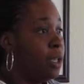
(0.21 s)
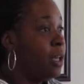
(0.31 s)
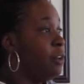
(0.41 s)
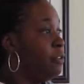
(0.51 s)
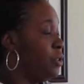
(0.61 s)

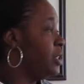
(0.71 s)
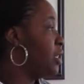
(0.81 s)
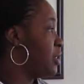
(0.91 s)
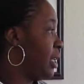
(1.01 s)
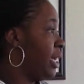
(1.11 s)
a few
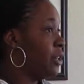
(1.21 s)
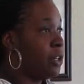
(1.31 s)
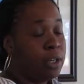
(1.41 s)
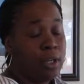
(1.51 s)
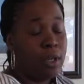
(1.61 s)
years later,
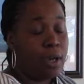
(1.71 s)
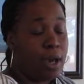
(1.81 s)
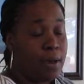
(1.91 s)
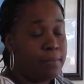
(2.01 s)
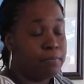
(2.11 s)

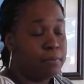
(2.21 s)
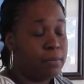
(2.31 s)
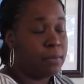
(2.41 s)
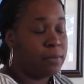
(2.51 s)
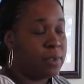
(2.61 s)
um,
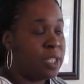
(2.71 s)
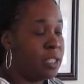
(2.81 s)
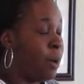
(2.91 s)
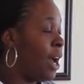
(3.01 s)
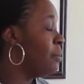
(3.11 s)
the
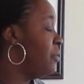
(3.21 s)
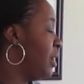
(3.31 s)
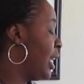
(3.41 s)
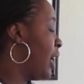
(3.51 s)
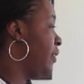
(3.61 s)
bottom
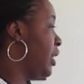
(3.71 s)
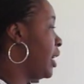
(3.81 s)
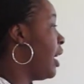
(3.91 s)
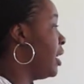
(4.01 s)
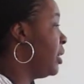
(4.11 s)
fell out of the
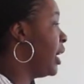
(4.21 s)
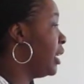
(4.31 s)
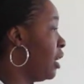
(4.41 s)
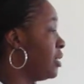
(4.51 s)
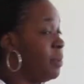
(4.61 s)
economy. I
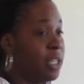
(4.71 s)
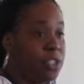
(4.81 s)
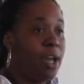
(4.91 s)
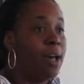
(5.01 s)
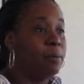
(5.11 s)
lost my
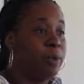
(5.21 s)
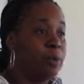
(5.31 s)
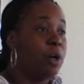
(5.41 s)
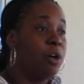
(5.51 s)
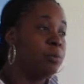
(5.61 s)
job. We
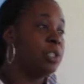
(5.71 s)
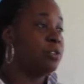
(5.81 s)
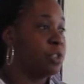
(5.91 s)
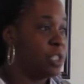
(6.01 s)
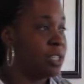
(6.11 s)
were homeless
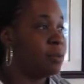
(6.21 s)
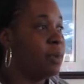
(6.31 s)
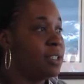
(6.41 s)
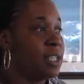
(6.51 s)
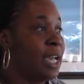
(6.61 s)
for six
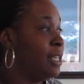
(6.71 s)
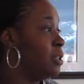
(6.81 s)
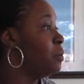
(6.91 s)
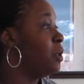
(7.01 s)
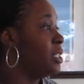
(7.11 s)
months. I didn't
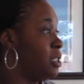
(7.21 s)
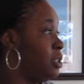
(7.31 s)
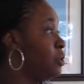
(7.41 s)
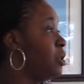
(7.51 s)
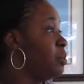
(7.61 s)
know what to
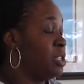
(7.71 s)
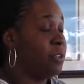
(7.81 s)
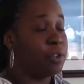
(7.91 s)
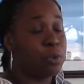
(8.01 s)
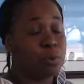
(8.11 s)
do. The
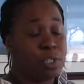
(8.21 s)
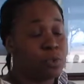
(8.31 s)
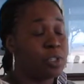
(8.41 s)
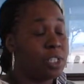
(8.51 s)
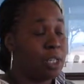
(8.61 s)
Pacifica
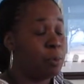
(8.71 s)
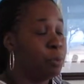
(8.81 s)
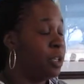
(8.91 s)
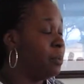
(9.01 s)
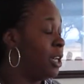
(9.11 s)
Resource Center
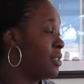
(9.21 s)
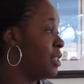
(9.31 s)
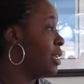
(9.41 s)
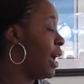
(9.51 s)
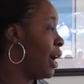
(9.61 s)
put us
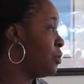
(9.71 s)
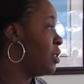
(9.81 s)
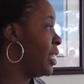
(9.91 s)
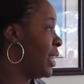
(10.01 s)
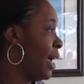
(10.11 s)
in
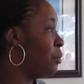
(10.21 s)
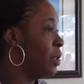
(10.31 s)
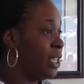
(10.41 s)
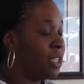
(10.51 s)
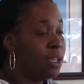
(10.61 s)
housing that
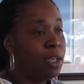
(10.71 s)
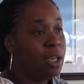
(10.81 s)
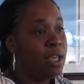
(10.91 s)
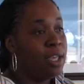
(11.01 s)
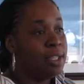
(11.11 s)
week.
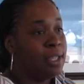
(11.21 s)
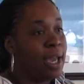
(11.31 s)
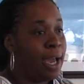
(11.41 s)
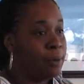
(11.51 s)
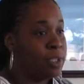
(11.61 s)

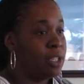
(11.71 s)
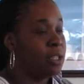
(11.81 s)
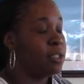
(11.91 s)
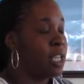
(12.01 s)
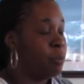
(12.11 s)
I was
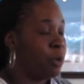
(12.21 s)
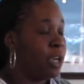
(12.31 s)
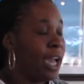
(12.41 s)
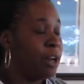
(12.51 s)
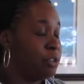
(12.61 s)
in
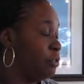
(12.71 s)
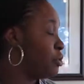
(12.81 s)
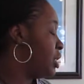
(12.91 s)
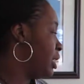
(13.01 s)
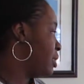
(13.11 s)
temporary housing for
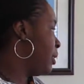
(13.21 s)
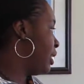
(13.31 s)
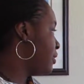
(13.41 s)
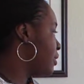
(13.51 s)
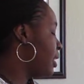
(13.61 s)
six
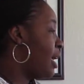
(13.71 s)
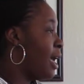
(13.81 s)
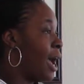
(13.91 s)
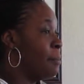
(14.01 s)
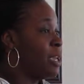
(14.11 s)
months.
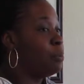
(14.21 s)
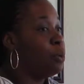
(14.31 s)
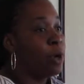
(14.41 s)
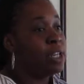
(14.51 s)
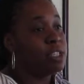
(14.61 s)
I made a
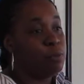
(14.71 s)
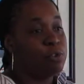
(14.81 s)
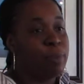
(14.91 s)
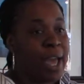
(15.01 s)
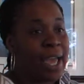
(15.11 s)
point to
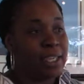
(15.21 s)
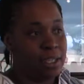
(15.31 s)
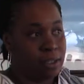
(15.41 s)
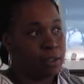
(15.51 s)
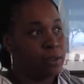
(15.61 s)
move back here